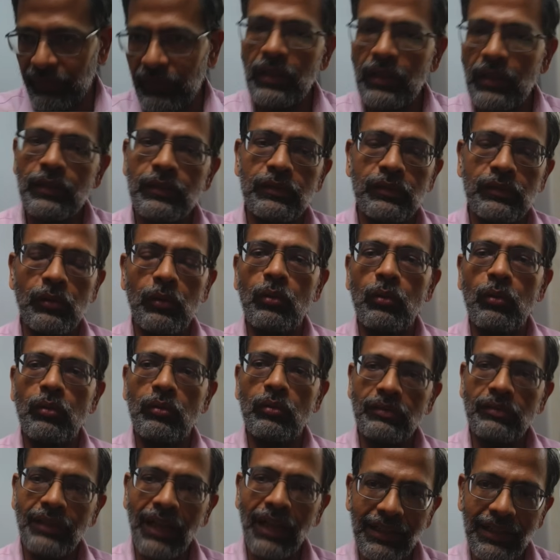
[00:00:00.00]
So
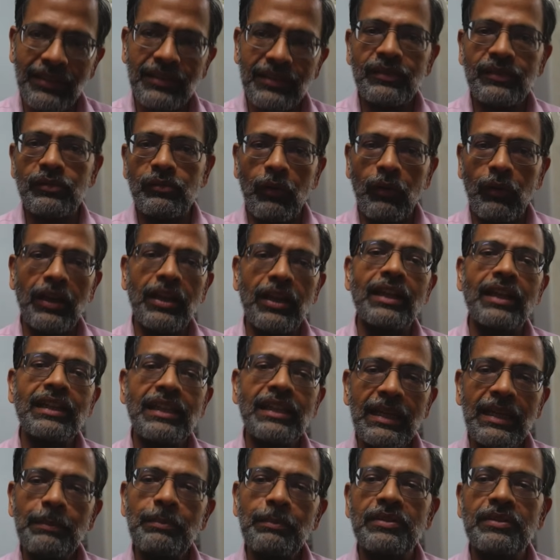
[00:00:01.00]
that is why I
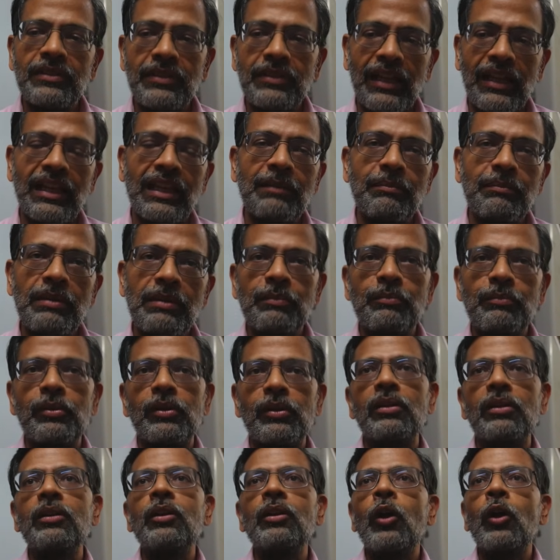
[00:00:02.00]
keep telling
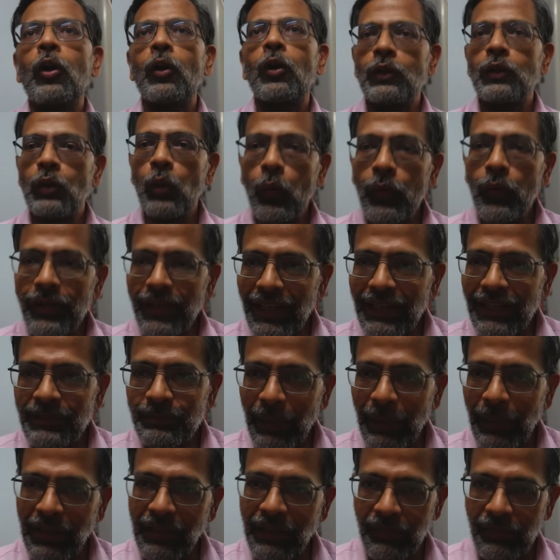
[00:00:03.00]
people, don't
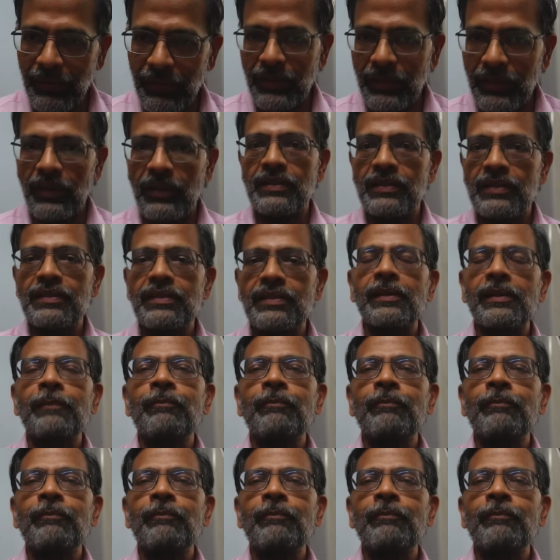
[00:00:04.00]
expect returns.